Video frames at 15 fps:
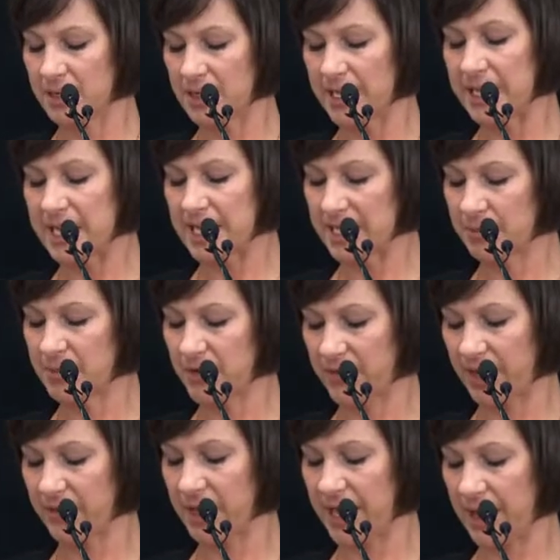he had to move
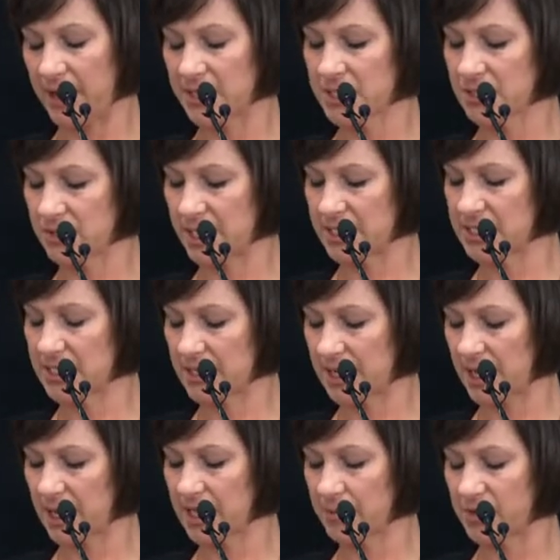out of the house so Dustin and
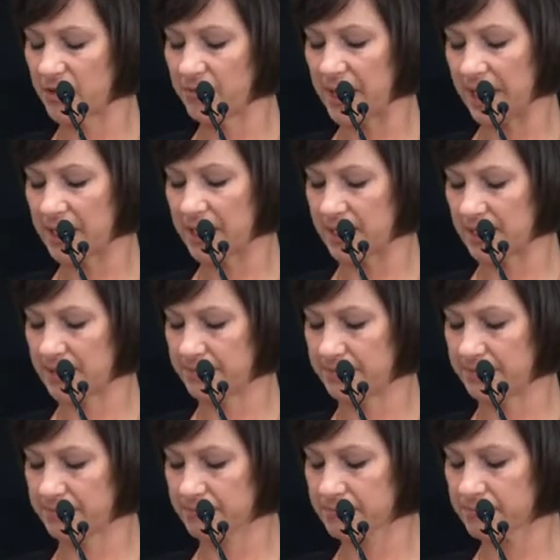I could move back in.
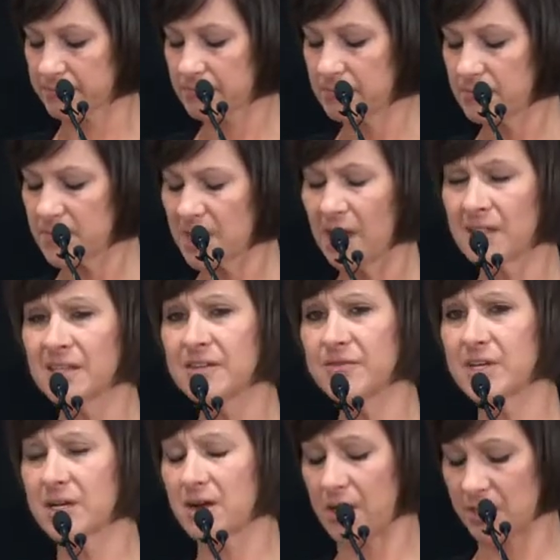I lived
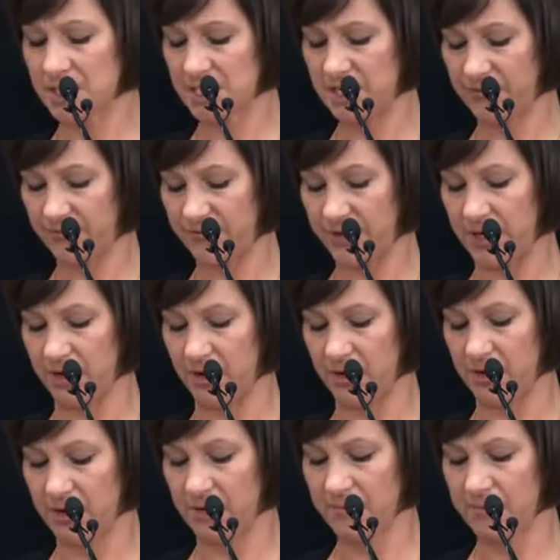in constant fear
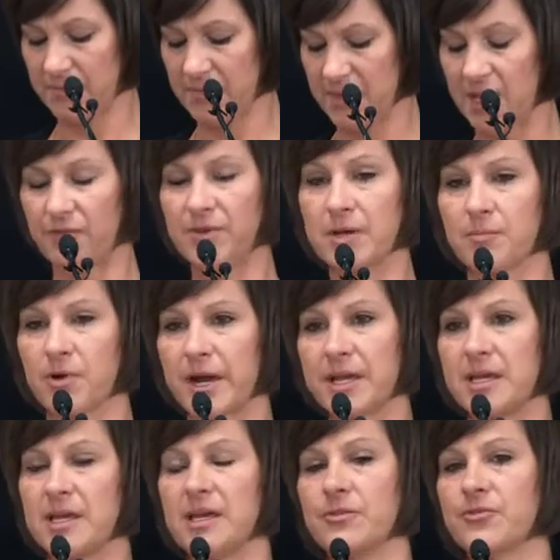of him
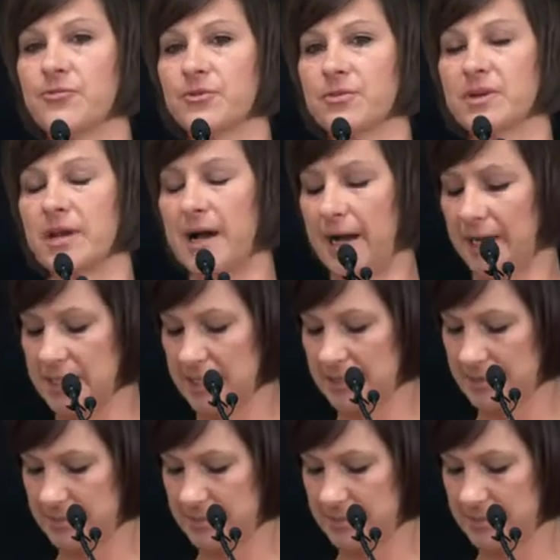breaking in through the night,